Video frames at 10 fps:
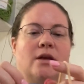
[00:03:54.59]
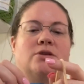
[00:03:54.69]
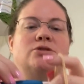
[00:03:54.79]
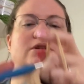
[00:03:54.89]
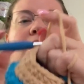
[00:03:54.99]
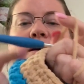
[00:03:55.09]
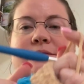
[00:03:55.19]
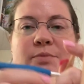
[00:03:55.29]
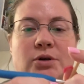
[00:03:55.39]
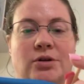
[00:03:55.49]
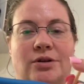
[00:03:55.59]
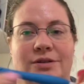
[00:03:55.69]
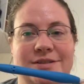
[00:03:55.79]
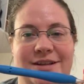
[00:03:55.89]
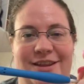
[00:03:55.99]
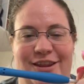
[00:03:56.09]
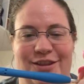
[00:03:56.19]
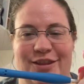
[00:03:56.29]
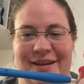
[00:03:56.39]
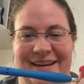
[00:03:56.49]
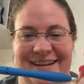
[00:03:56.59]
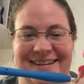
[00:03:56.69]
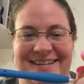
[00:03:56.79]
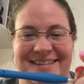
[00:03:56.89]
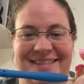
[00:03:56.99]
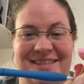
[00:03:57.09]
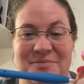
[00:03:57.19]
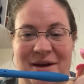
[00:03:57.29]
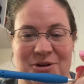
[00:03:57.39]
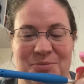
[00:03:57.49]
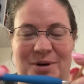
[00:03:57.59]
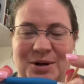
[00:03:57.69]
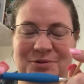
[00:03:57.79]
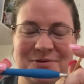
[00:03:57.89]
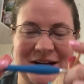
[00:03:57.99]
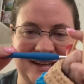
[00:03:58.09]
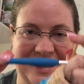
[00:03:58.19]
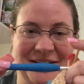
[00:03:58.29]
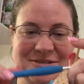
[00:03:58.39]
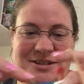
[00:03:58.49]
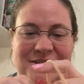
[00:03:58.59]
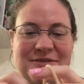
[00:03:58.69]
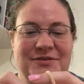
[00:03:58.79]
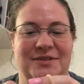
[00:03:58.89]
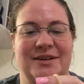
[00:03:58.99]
She has pulled the metal part right out of